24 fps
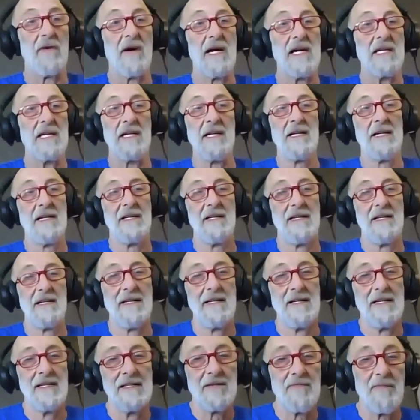right?
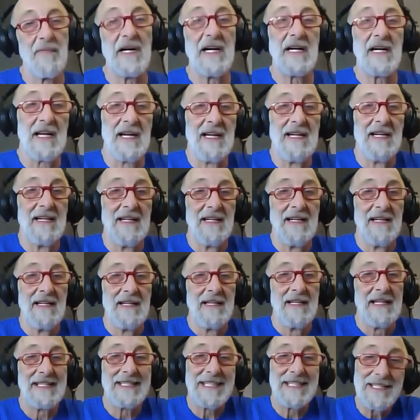But
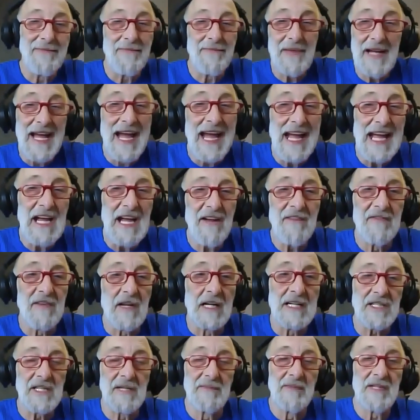it didn't behave
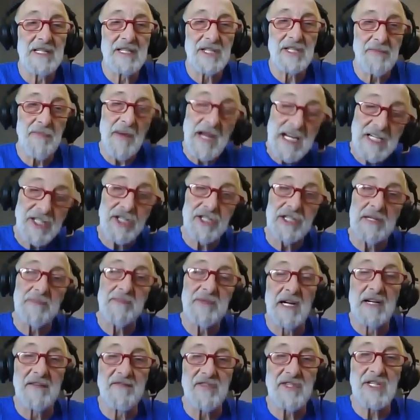like some of the spaceships
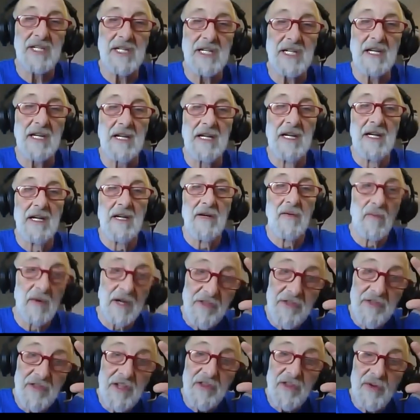I've seen with
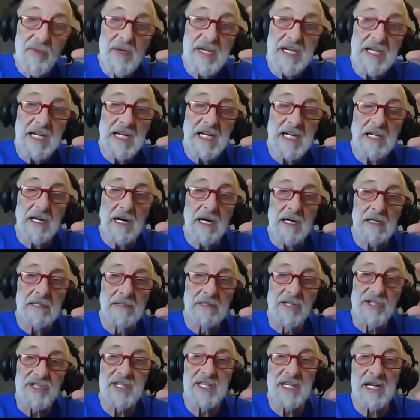the 3D
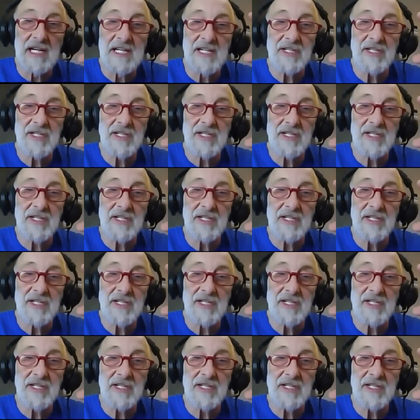goggles that I